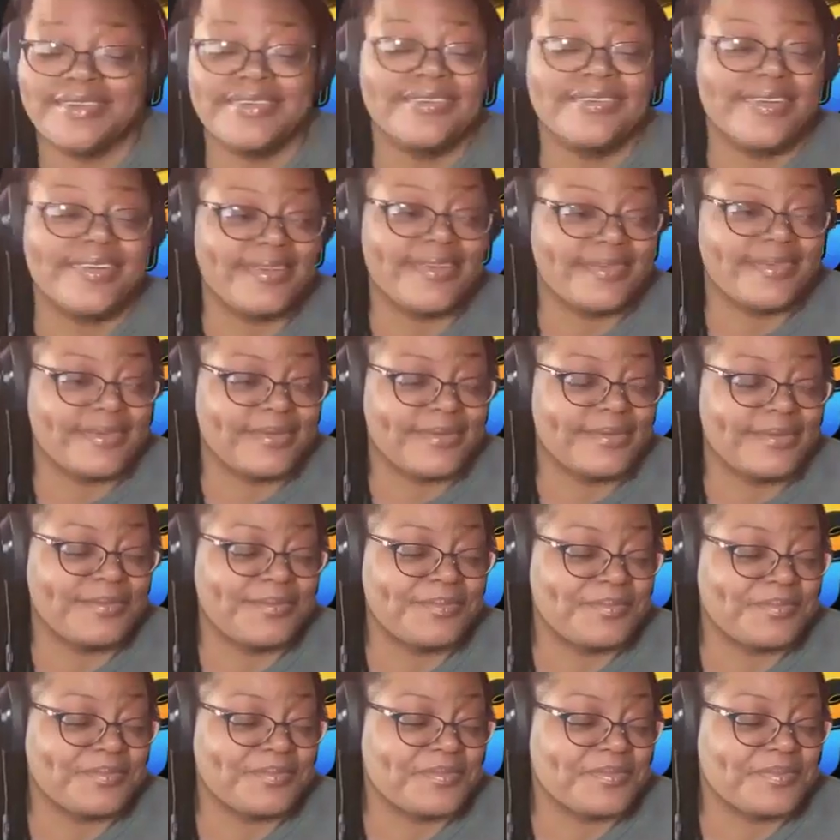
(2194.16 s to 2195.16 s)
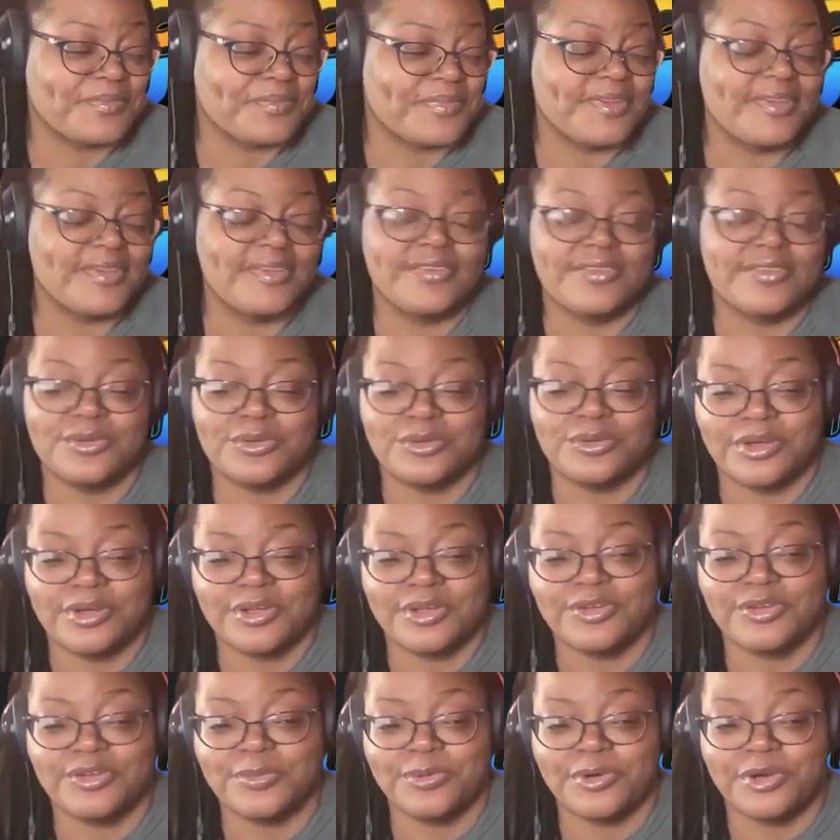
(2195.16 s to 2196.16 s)
Johnson is the
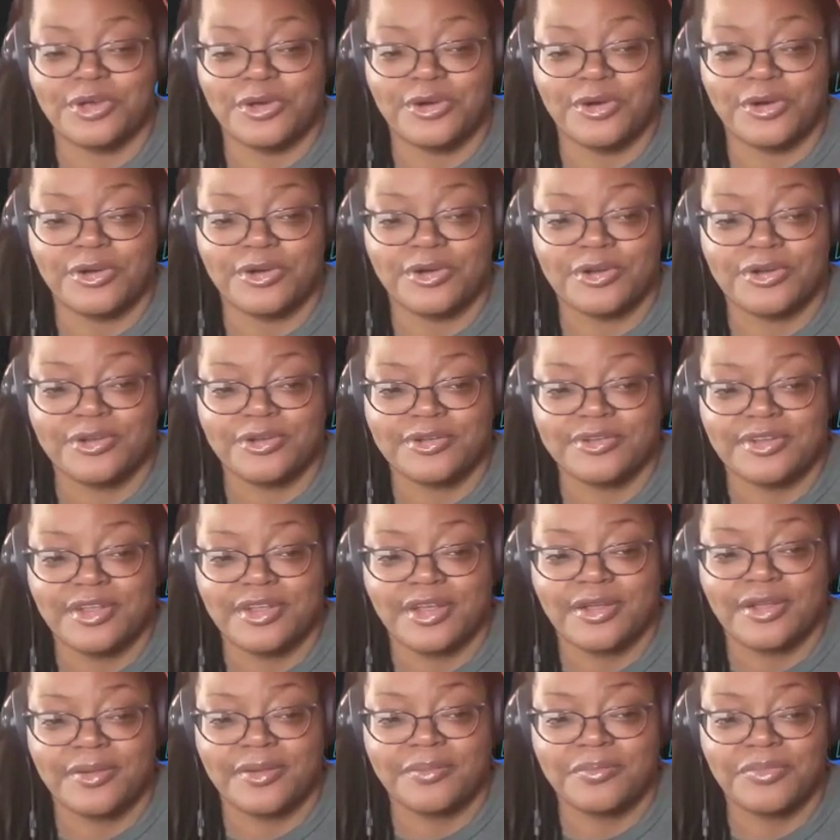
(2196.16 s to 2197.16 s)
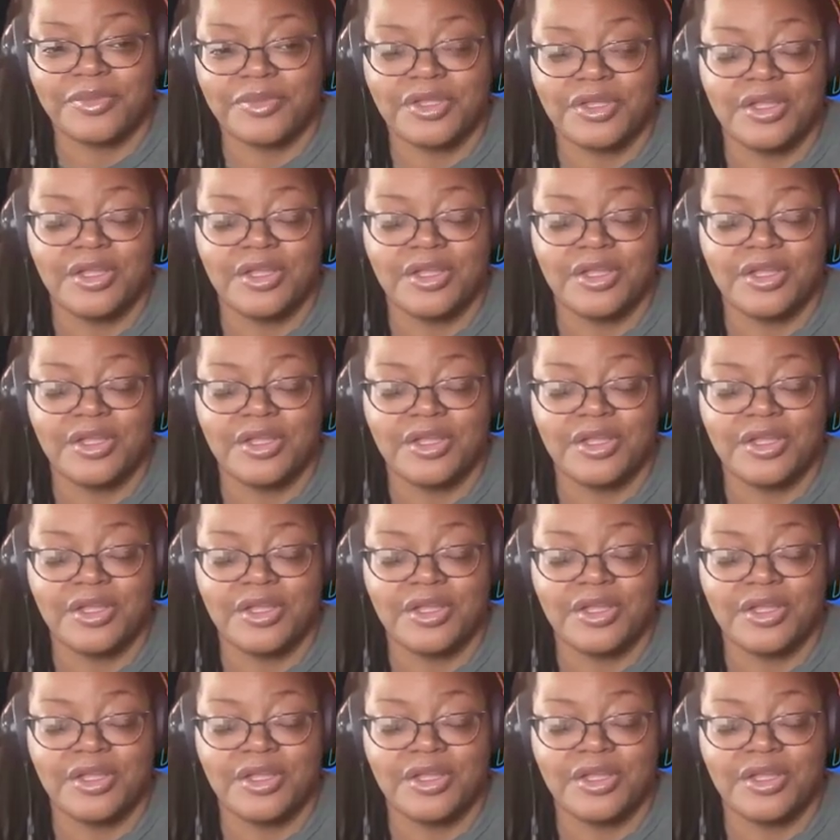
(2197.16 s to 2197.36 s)
greatest point guard of all time.